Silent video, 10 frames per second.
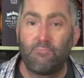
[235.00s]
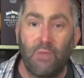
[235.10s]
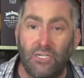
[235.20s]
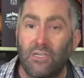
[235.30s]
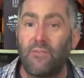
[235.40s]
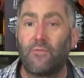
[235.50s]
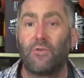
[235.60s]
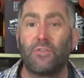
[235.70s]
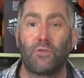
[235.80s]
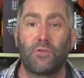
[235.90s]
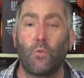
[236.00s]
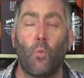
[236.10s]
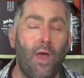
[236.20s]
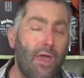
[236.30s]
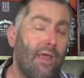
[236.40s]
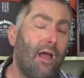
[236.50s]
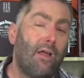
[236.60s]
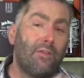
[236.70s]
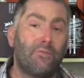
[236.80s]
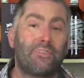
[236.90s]
especially for a certain way.
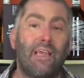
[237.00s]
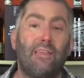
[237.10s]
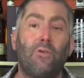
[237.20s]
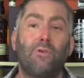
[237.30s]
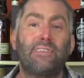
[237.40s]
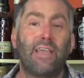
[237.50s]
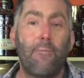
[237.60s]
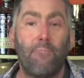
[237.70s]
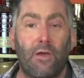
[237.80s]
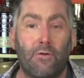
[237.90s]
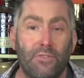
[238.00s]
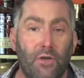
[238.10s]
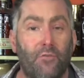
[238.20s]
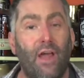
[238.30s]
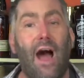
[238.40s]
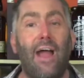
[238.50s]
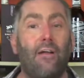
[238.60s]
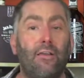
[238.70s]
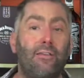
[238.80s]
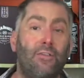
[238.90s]
You send those same barrels over to
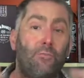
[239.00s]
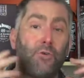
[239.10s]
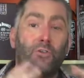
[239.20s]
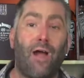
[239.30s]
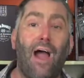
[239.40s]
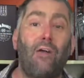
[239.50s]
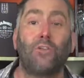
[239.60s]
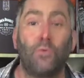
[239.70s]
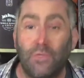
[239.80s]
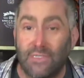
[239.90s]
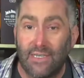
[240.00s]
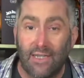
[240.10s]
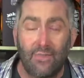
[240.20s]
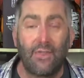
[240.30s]
Ireland, you put your Irish whiskey in